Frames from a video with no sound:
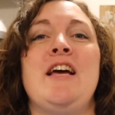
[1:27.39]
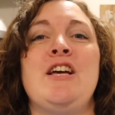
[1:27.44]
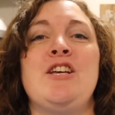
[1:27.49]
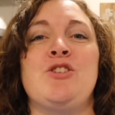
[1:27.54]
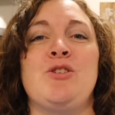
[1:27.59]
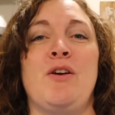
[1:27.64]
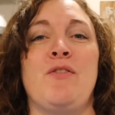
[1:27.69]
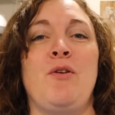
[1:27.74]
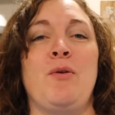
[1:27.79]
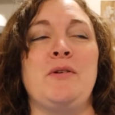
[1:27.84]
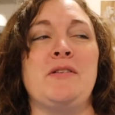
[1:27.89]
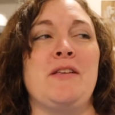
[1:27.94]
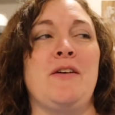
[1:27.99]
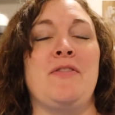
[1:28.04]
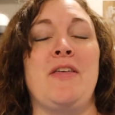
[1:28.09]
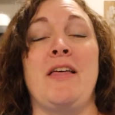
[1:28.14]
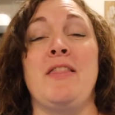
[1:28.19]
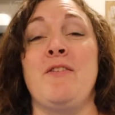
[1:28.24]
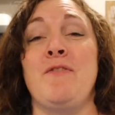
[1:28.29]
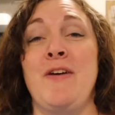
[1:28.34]
So I've always
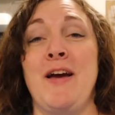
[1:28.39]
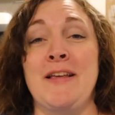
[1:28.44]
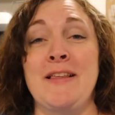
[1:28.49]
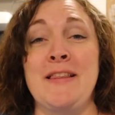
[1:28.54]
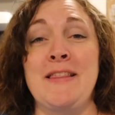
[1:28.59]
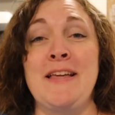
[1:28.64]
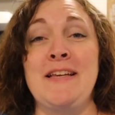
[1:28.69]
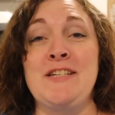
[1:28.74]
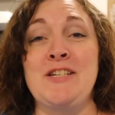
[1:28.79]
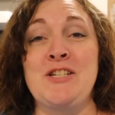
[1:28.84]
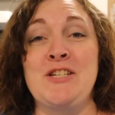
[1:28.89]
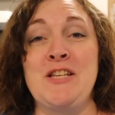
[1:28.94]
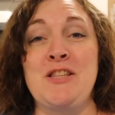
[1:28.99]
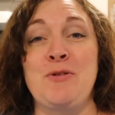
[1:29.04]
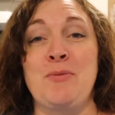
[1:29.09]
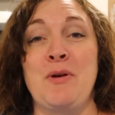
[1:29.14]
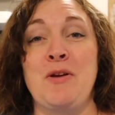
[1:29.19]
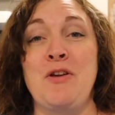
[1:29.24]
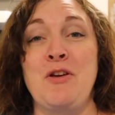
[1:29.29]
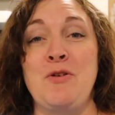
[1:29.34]
loved that. And the fact that they just did
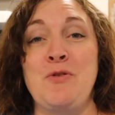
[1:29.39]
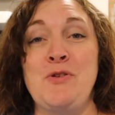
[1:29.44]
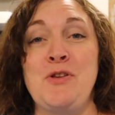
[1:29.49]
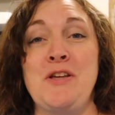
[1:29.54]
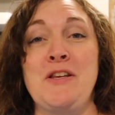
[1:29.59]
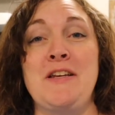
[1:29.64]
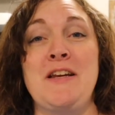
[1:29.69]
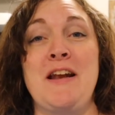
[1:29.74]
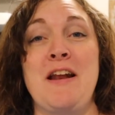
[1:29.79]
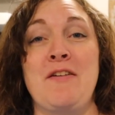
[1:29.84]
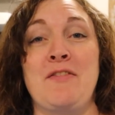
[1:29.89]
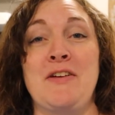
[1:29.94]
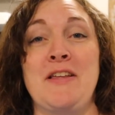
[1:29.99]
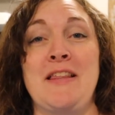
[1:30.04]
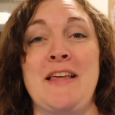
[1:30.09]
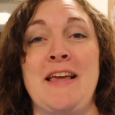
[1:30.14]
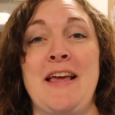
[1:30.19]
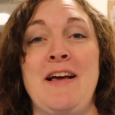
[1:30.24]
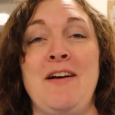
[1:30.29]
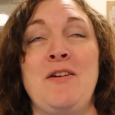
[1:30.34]
the reunion and
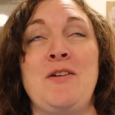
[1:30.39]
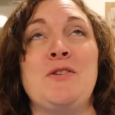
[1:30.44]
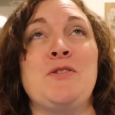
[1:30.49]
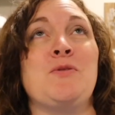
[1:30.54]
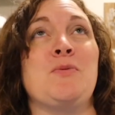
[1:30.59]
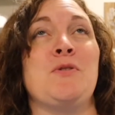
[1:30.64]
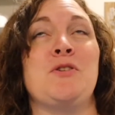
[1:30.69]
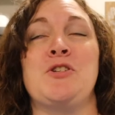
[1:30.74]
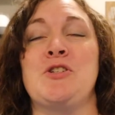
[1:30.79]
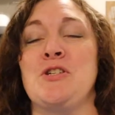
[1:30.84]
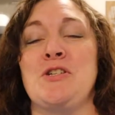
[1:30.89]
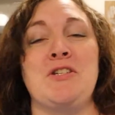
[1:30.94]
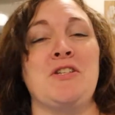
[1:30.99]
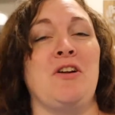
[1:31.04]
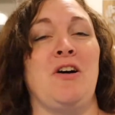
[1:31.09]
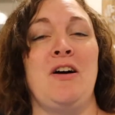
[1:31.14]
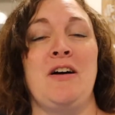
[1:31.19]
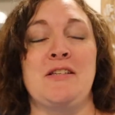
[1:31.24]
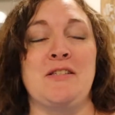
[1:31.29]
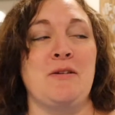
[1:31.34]
everything else was just
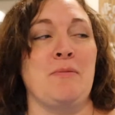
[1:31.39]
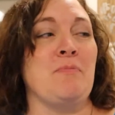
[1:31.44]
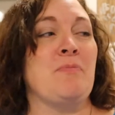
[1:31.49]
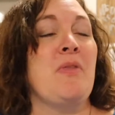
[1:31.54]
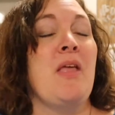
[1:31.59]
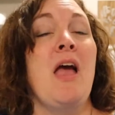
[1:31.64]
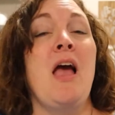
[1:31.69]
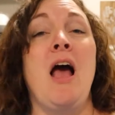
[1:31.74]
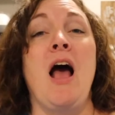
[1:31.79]
awesome.